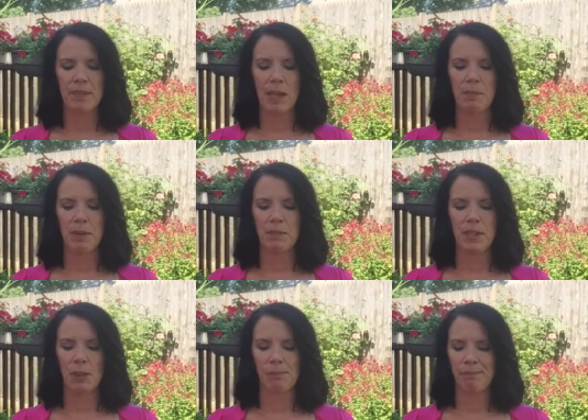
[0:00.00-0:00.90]
type of, I
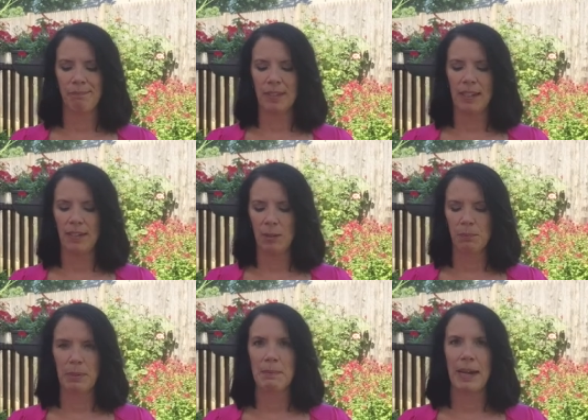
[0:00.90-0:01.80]
don't know,
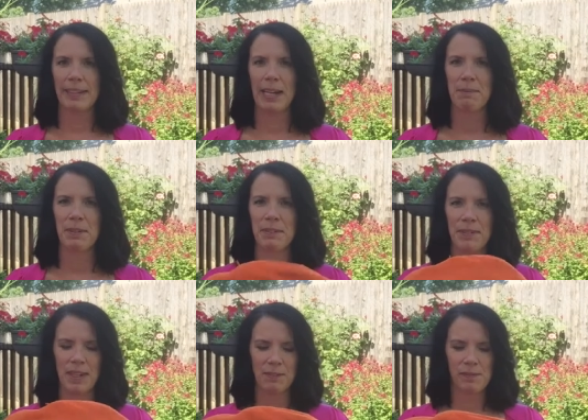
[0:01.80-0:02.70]
beanbag type
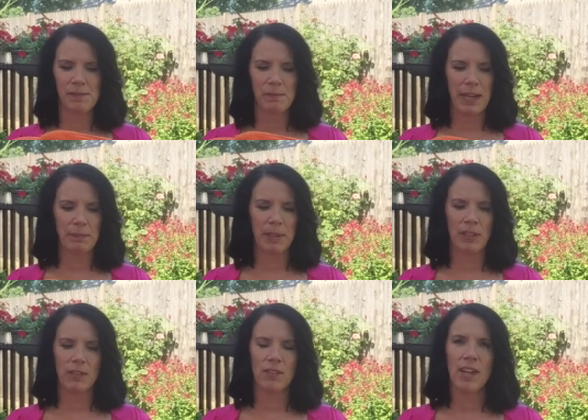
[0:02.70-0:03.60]
of neck
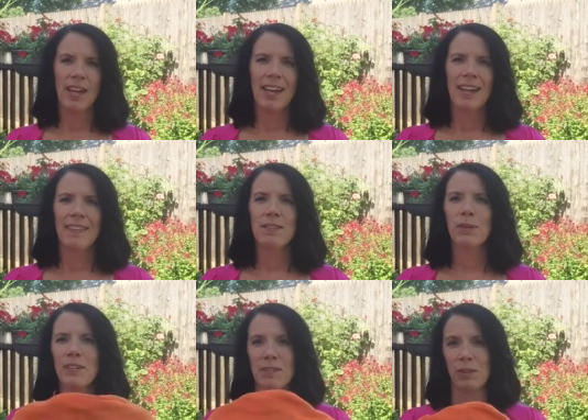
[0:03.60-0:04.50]
pillows, this
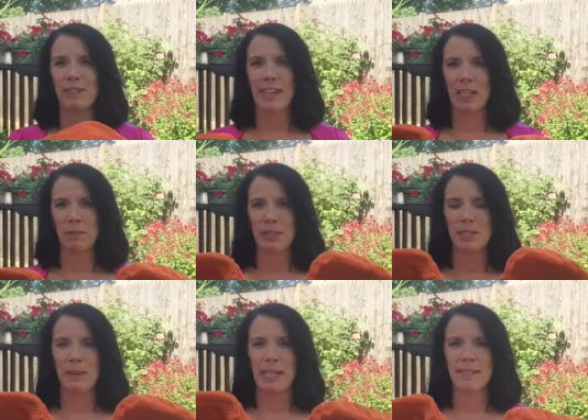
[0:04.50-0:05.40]
one doesn't really take up much
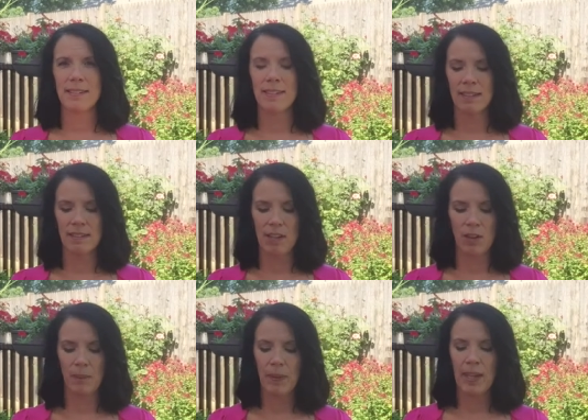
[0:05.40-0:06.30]
space.
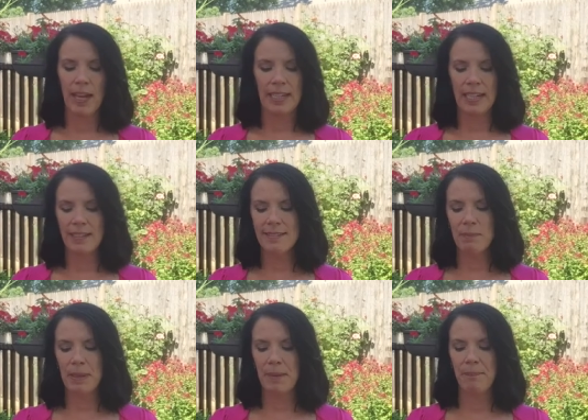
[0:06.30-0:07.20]
So I can
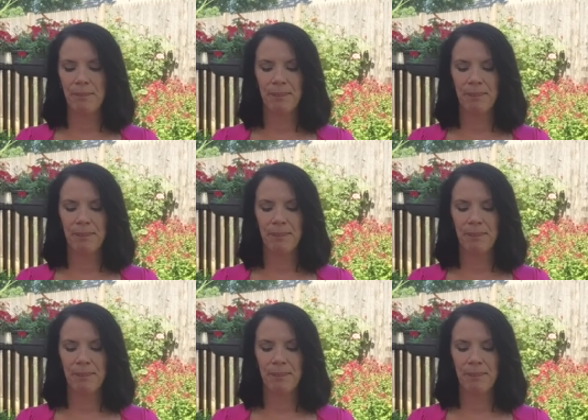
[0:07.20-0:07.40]
unzip it.